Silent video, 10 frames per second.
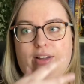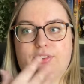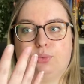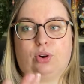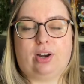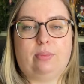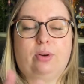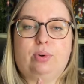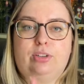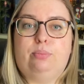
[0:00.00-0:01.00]
have to worry
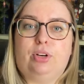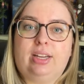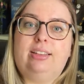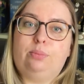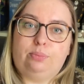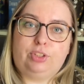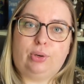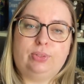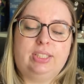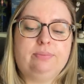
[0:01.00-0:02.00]
about which book is
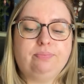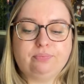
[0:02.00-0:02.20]
chosen.